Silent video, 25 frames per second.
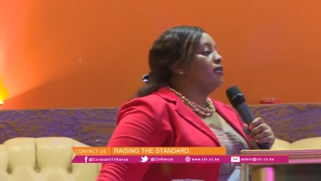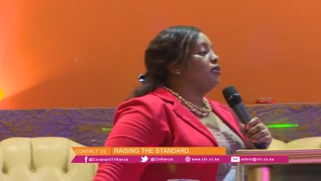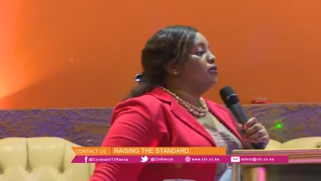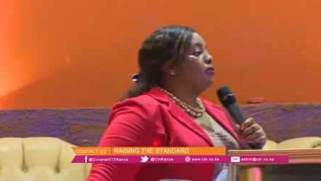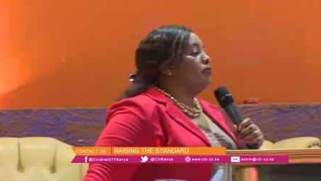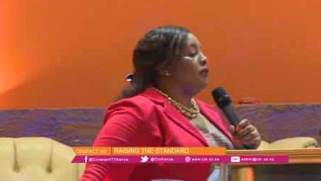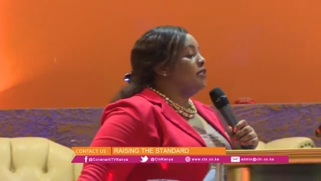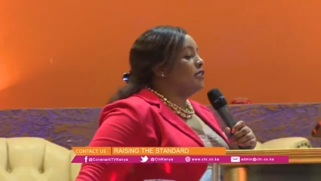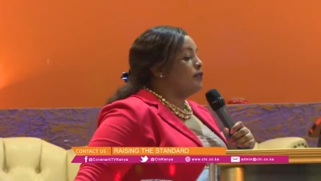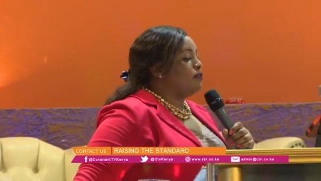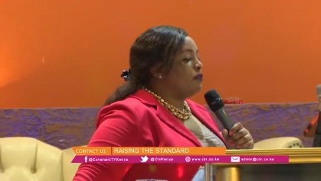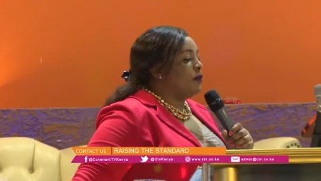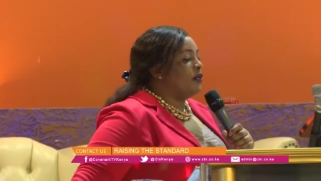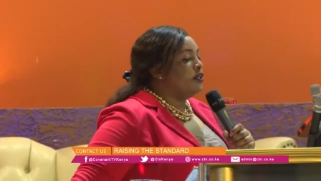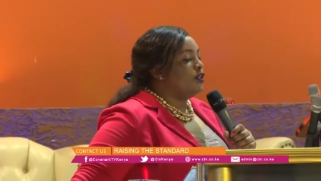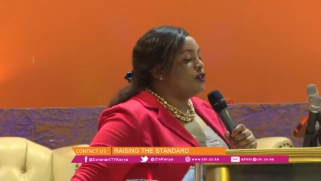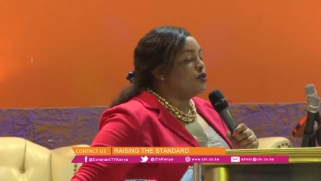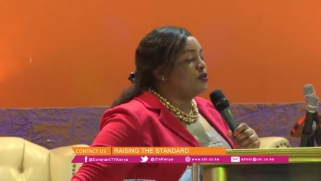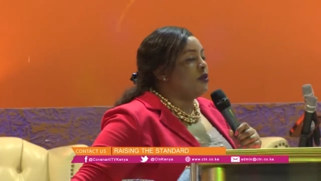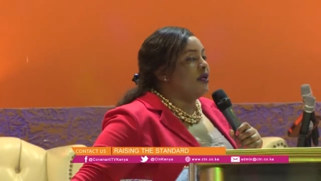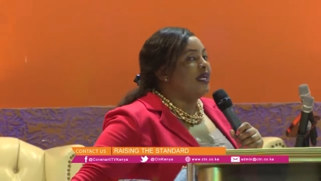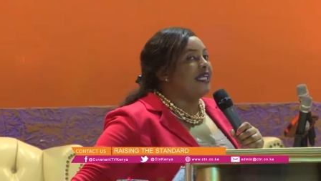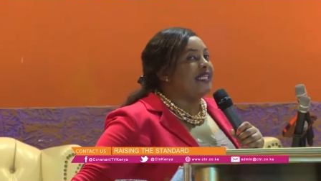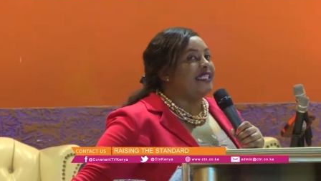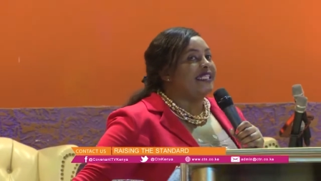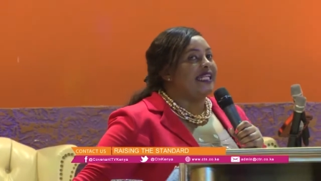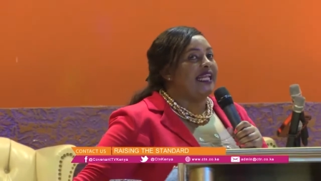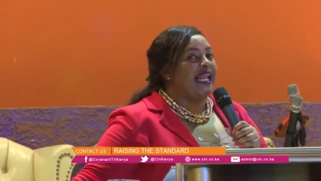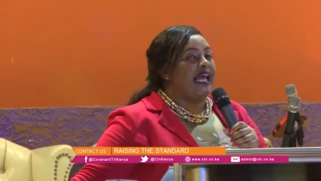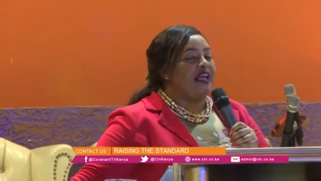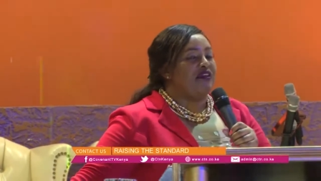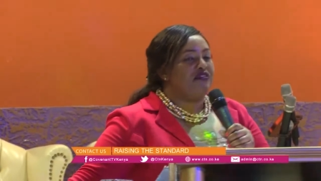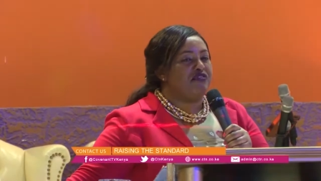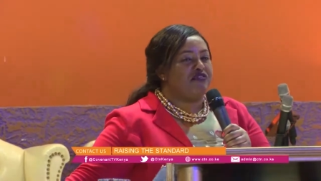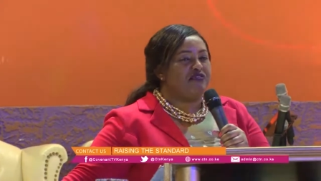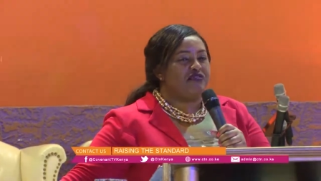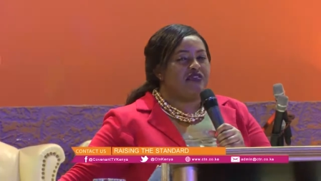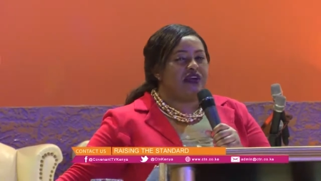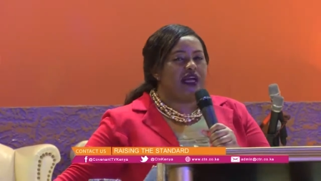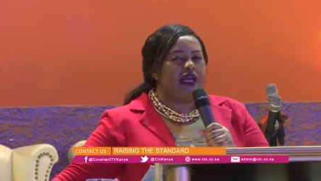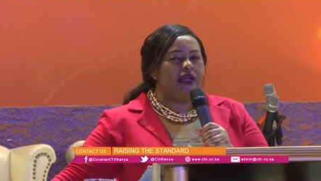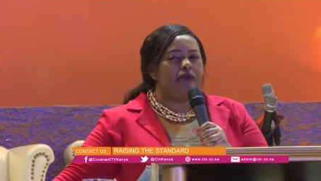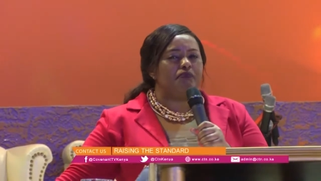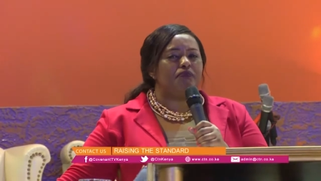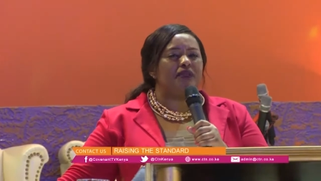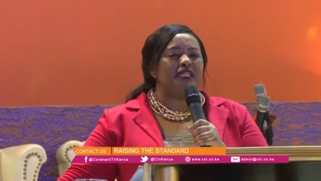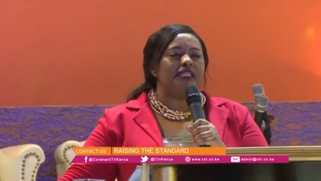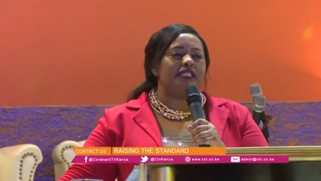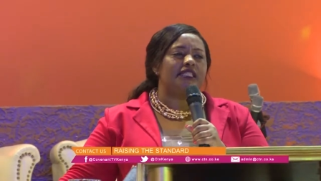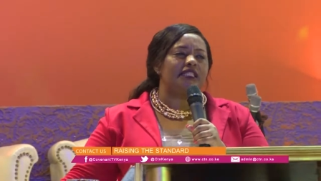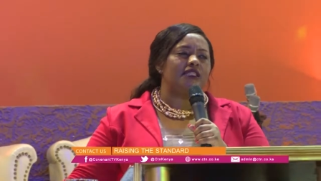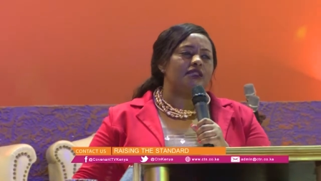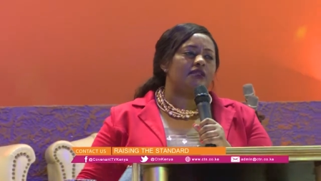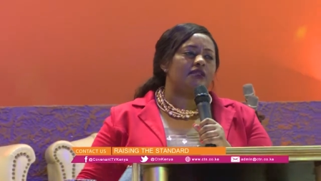spiritual is life and peace.